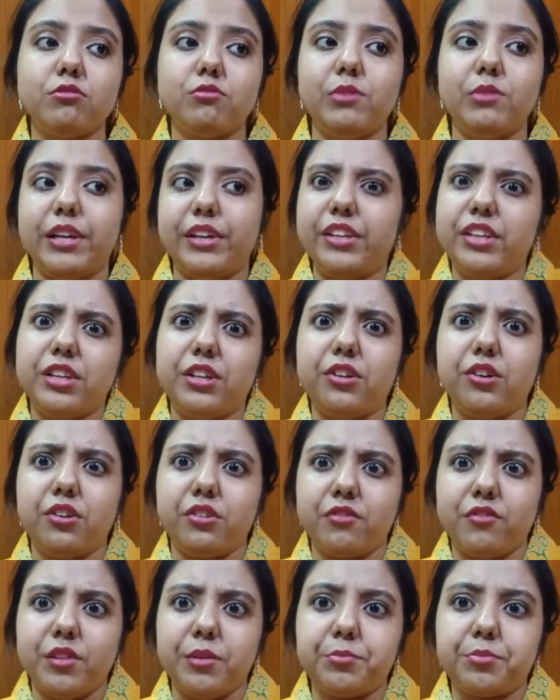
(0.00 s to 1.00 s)
wearing a
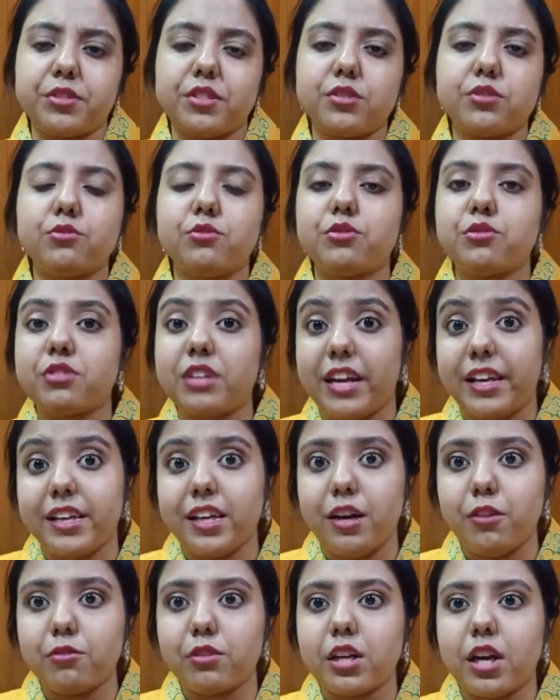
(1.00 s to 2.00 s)
lot of lipsticks or
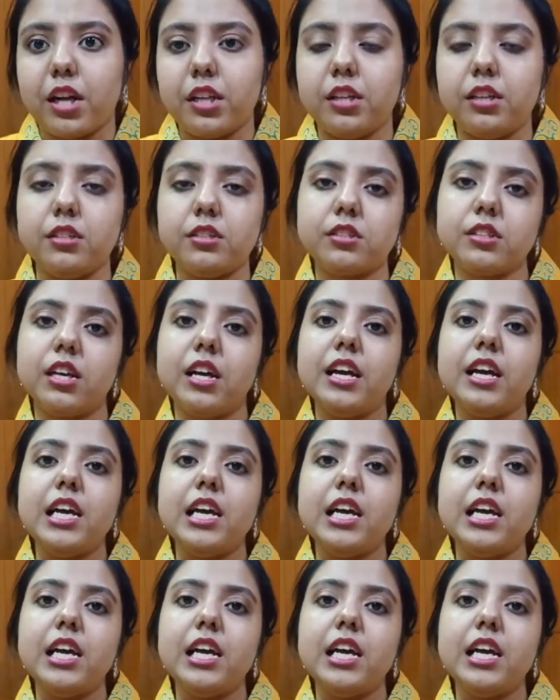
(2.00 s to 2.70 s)
trying out colors,